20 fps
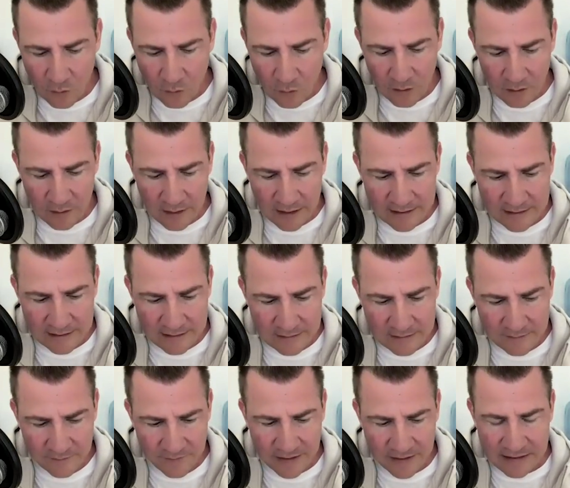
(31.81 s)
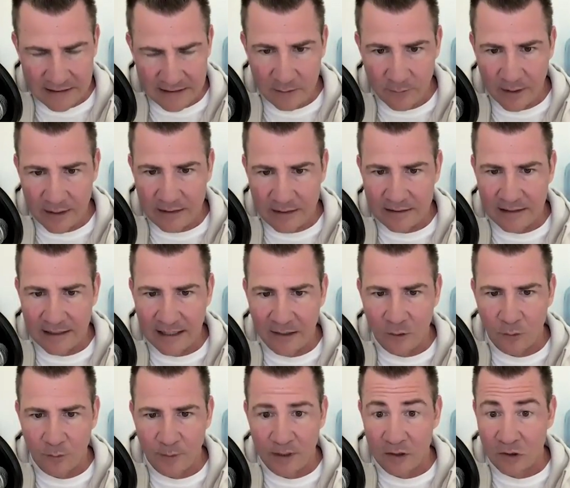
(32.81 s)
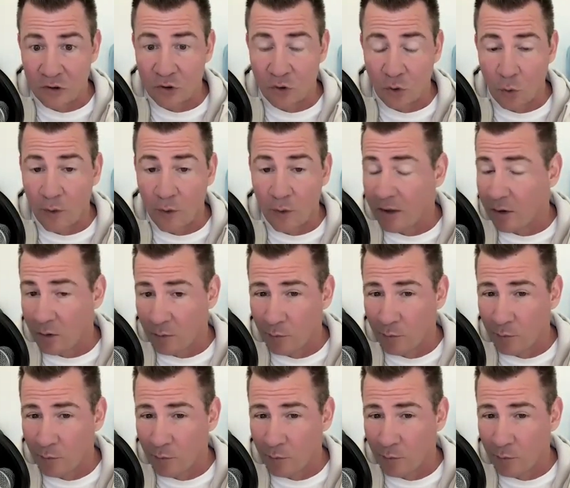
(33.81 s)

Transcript: or the less fancy way to say that would be the story,